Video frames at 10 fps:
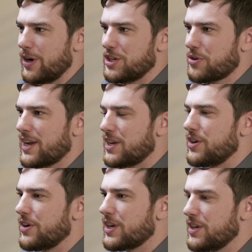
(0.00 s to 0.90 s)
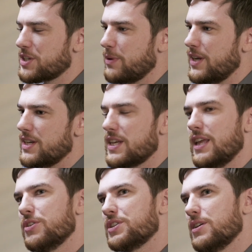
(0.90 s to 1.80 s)
quite tracking here. Right. Can you explain this?
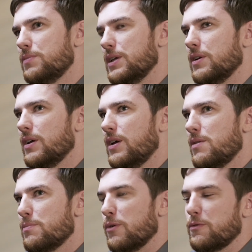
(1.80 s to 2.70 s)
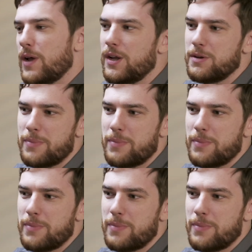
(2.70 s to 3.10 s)
And there's something profound